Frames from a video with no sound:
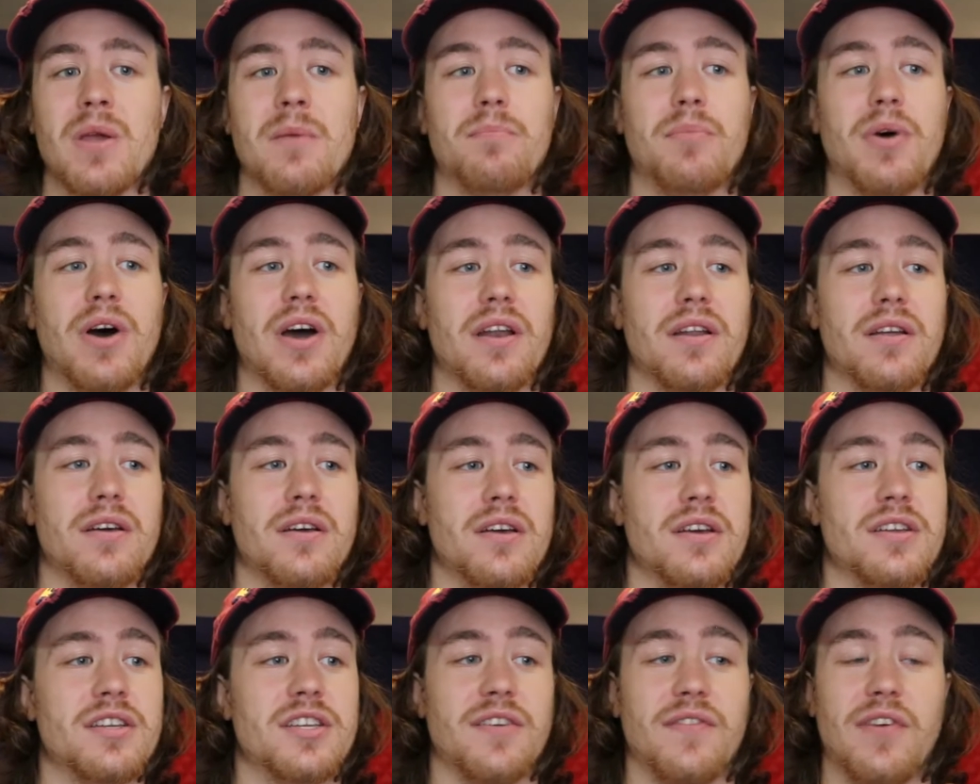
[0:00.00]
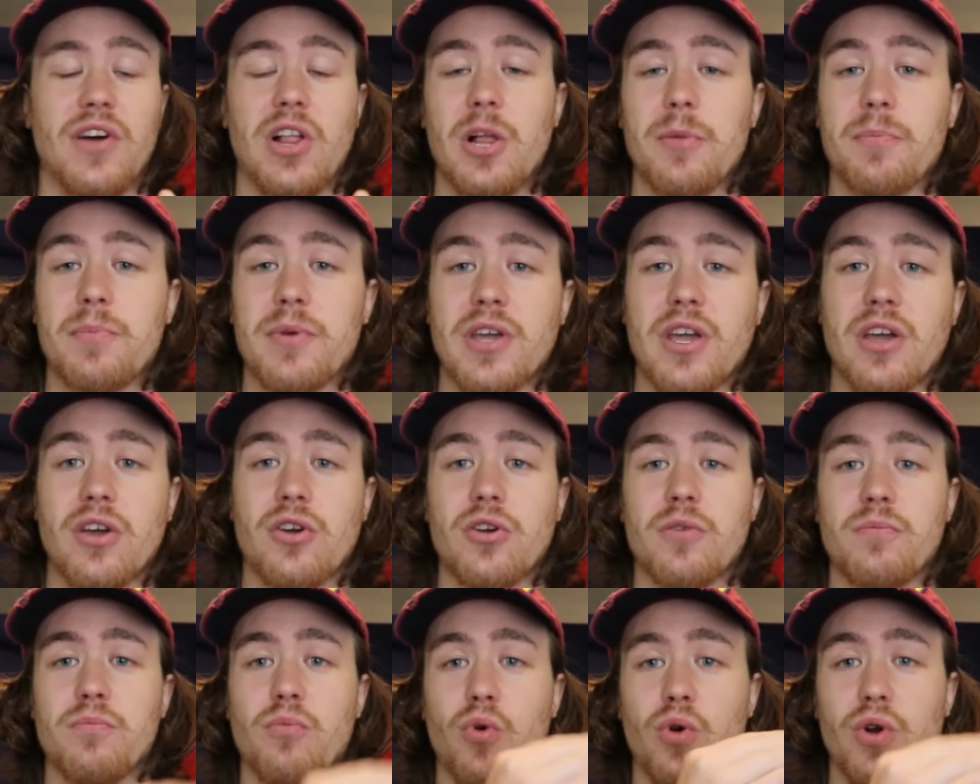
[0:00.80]
But developing a
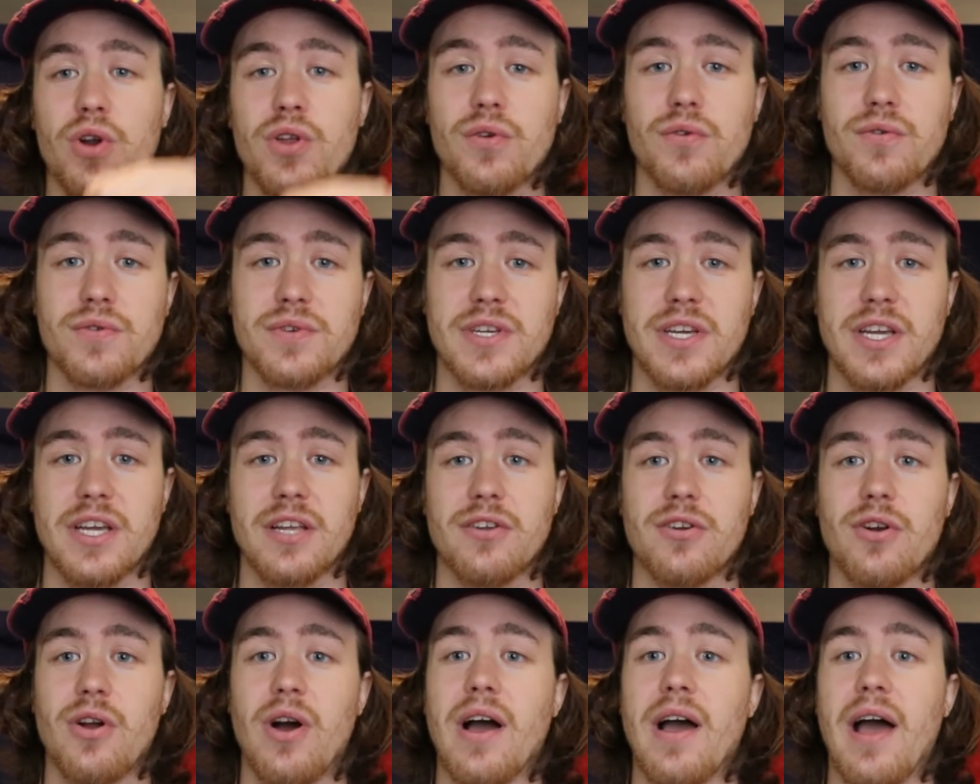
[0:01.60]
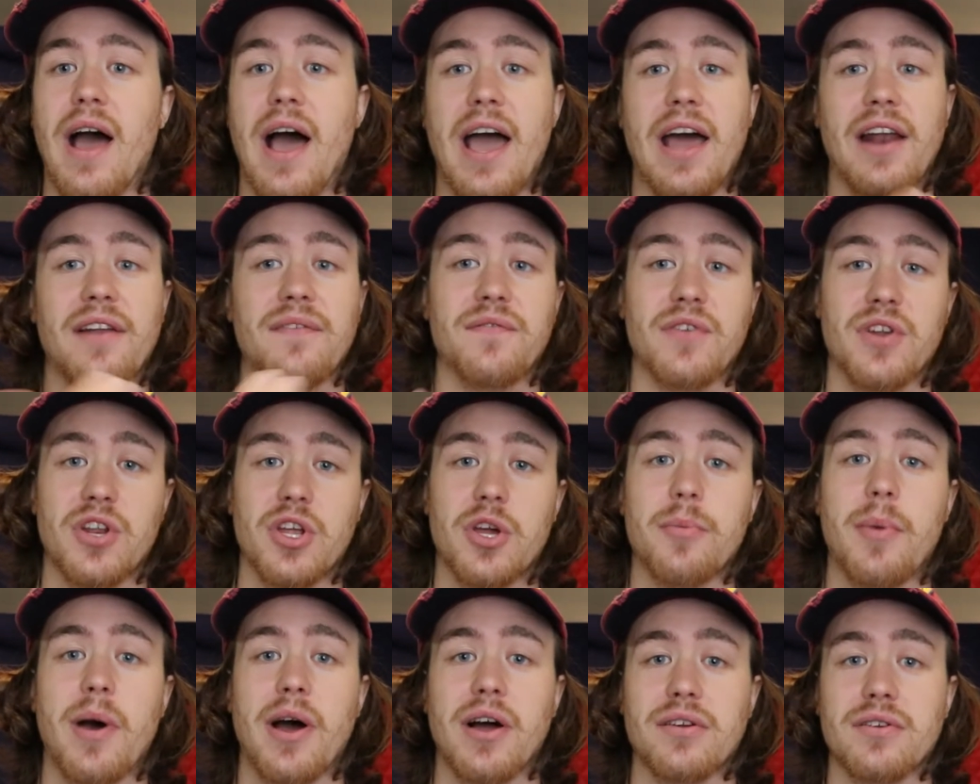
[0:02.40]
good morning routine, you know, I had a
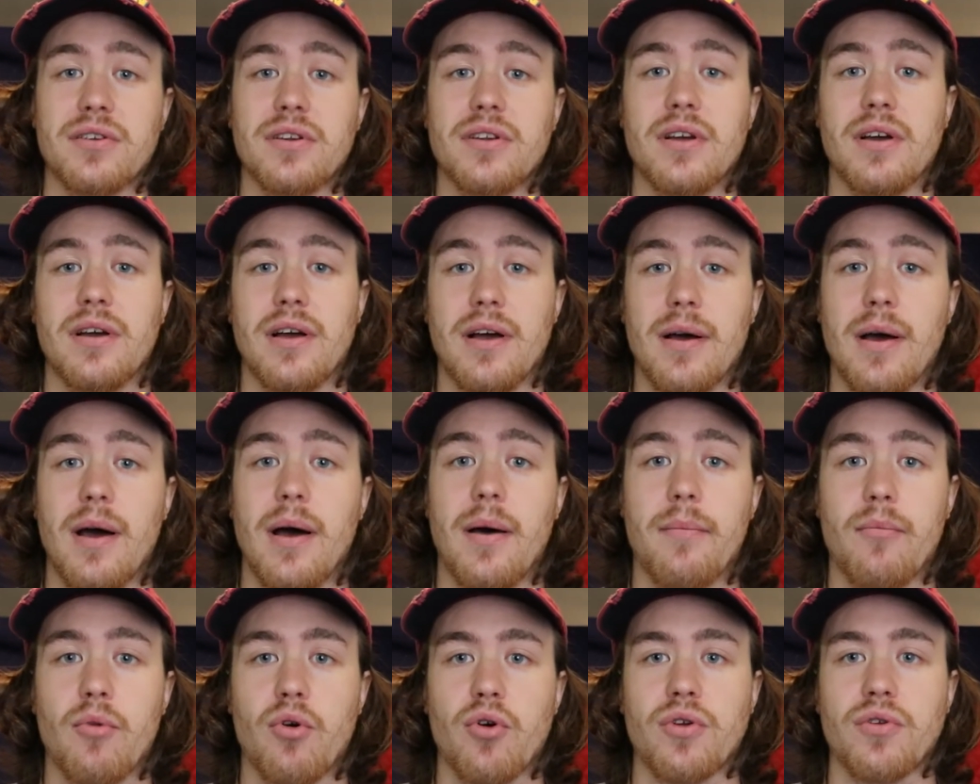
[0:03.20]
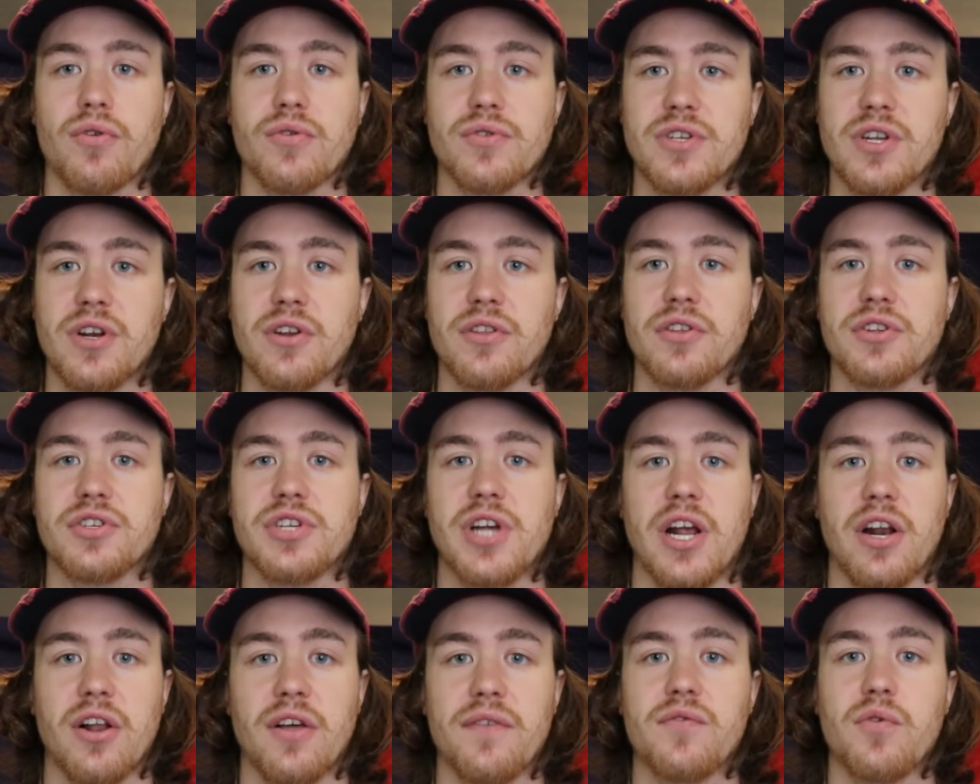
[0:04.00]
video about a morning routine on the
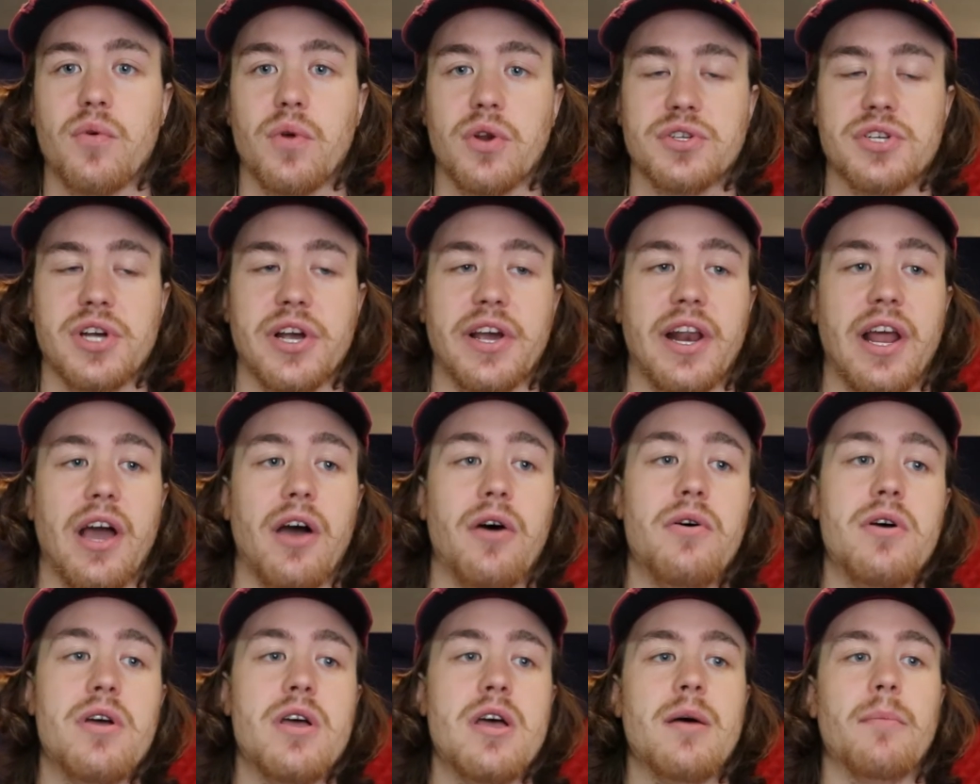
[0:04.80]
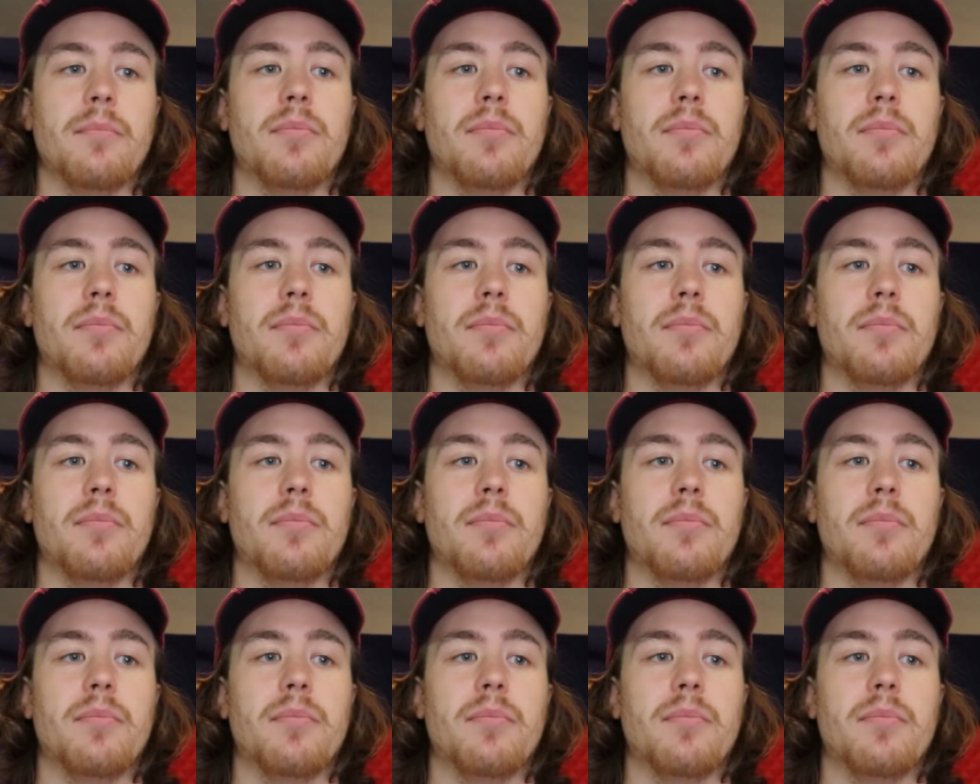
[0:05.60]
channel if you want to check it out.